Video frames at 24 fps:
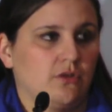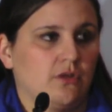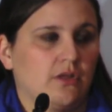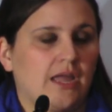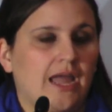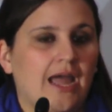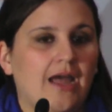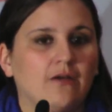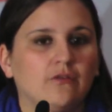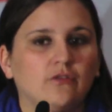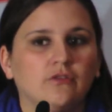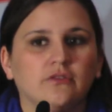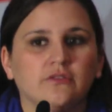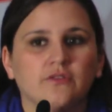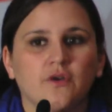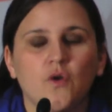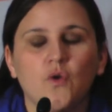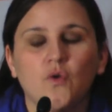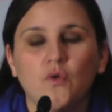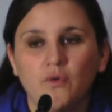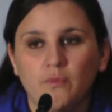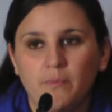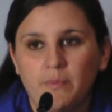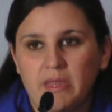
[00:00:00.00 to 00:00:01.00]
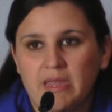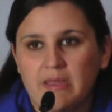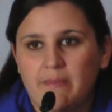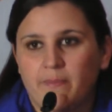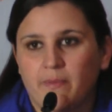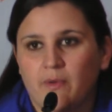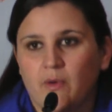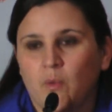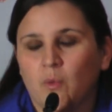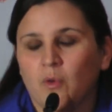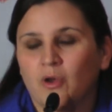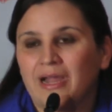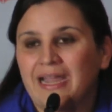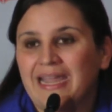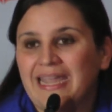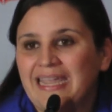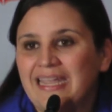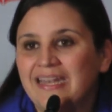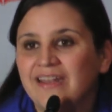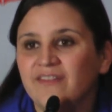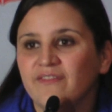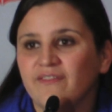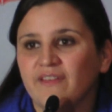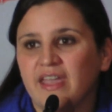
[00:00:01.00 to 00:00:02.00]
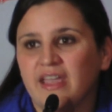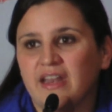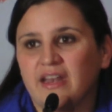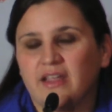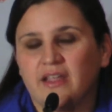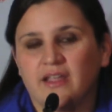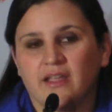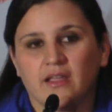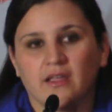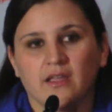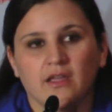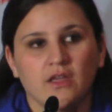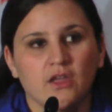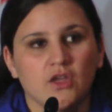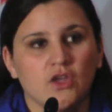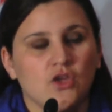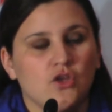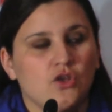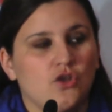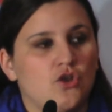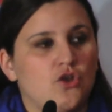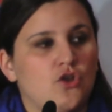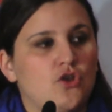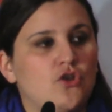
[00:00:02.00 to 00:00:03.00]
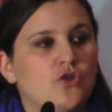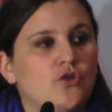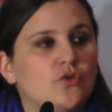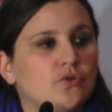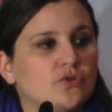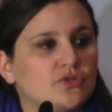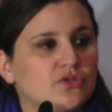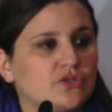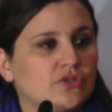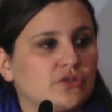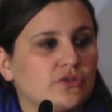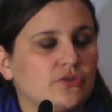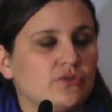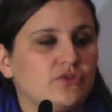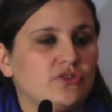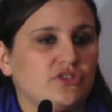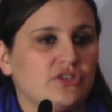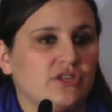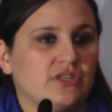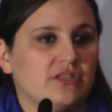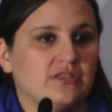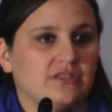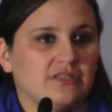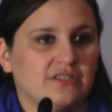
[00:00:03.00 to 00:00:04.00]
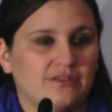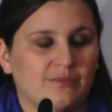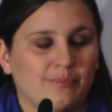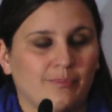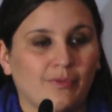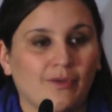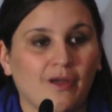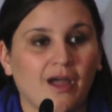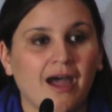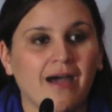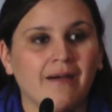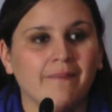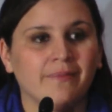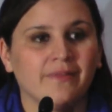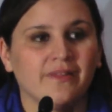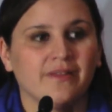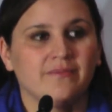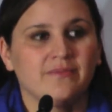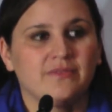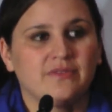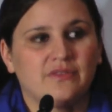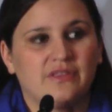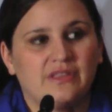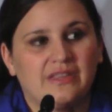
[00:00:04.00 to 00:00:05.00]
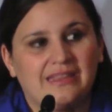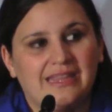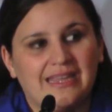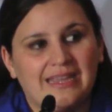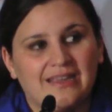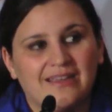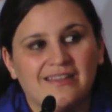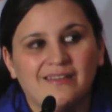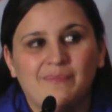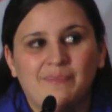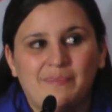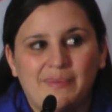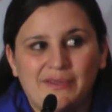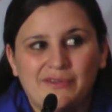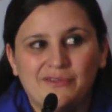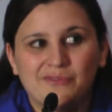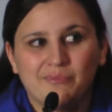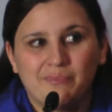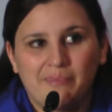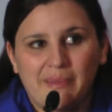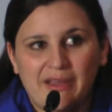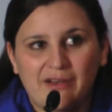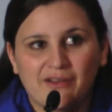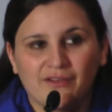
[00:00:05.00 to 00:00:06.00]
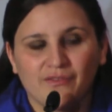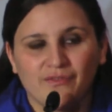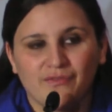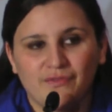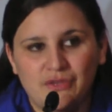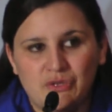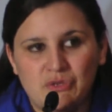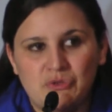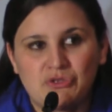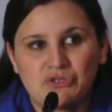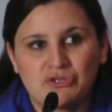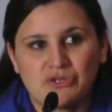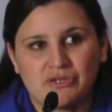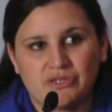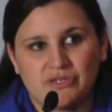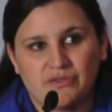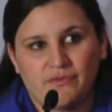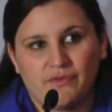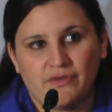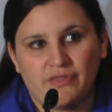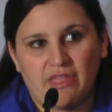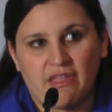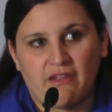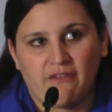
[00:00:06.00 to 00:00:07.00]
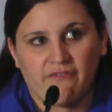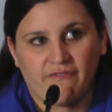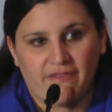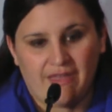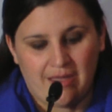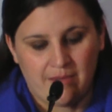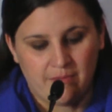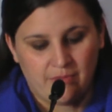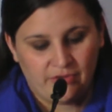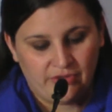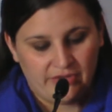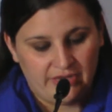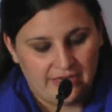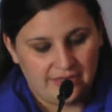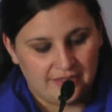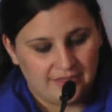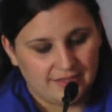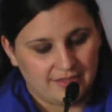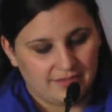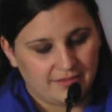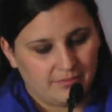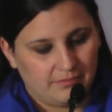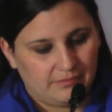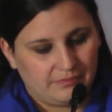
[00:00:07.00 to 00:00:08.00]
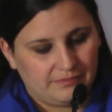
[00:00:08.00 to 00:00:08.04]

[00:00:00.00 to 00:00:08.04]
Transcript: how local people were innovating new solutions to problems so that they could build better futures for their families.